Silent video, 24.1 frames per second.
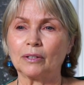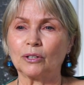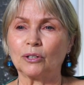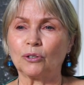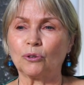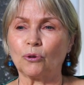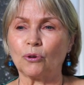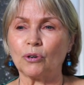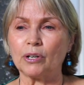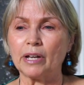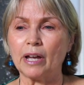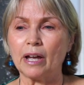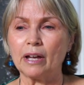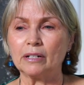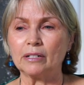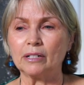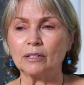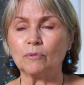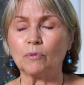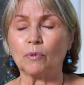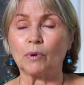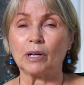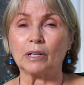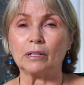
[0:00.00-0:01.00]

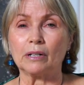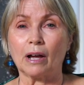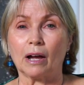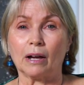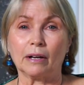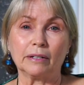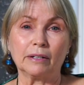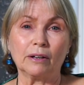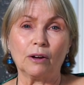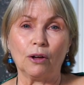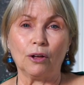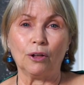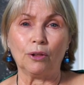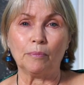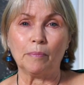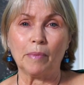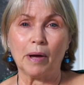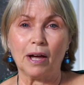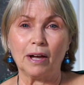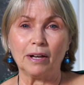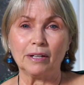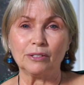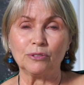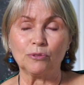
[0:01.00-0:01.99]
created what I call
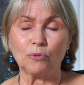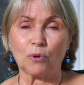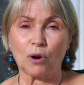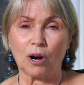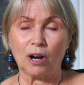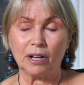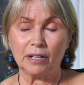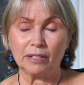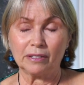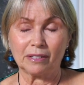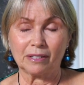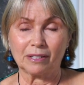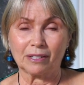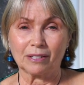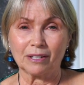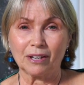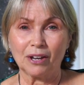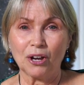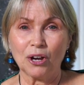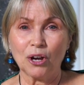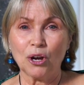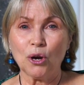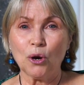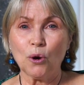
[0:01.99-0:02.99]
mind ruts,
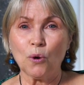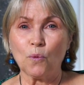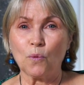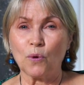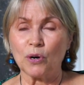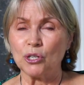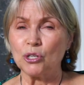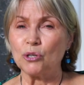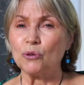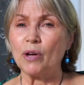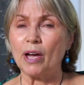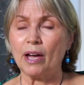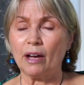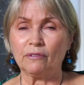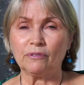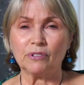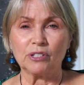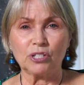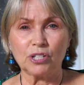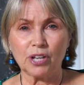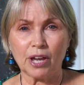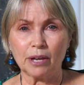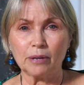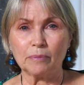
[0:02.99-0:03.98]
where you have a
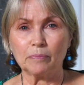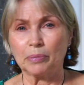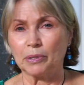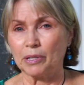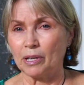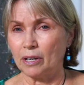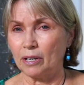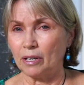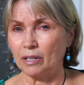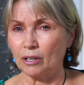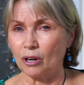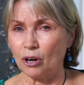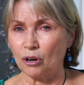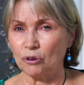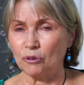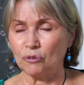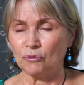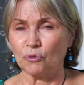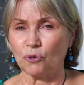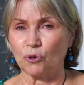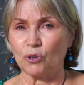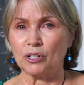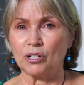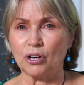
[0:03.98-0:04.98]
tape playing
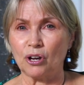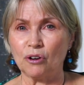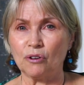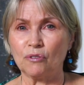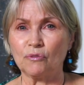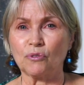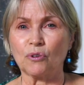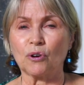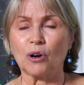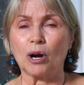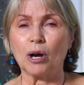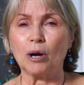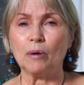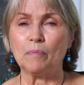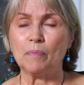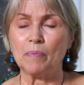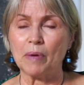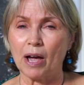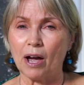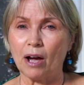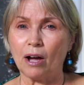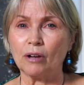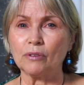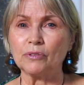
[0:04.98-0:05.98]
over and over
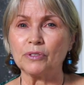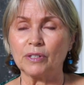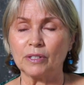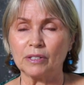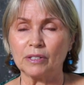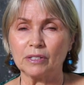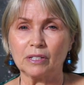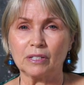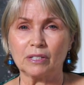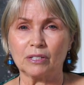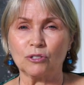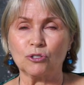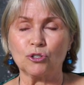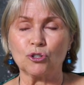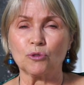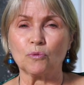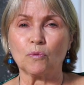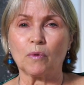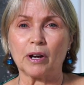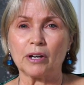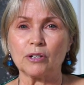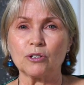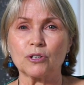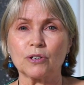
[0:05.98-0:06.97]
about this
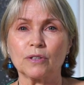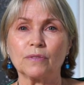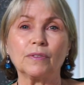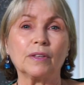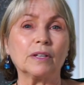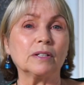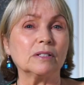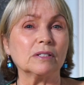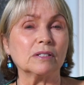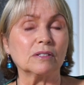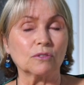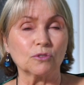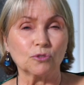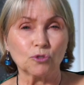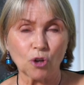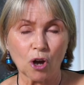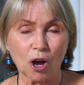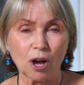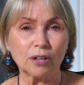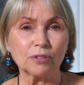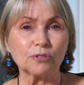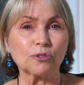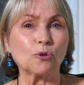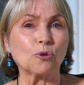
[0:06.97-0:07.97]
situation that is
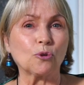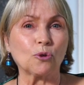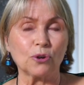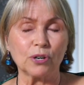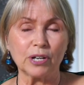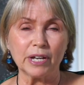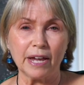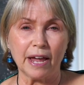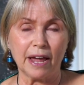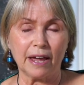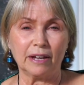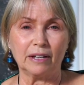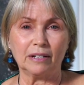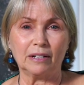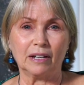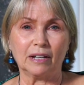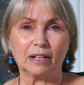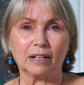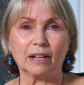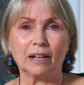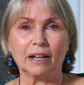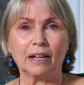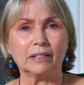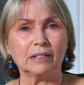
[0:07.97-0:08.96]
not
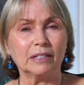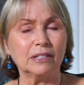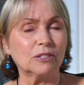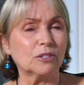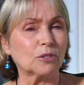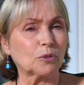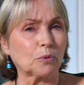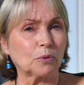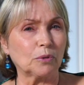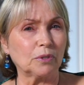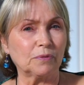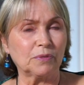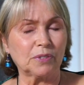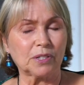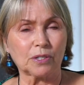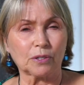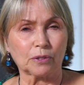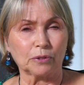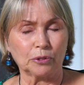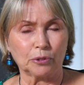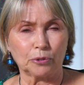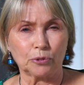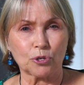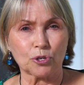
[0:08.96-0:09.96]
creating any sort of
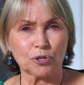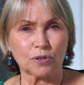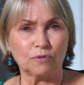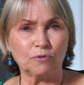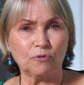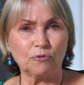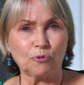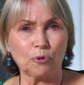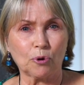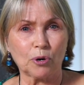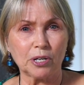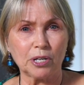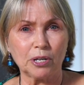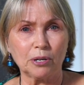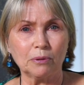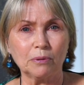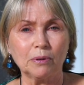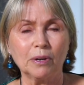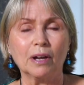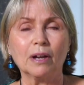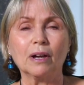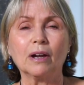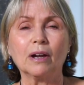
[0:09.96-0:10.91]
solution for you,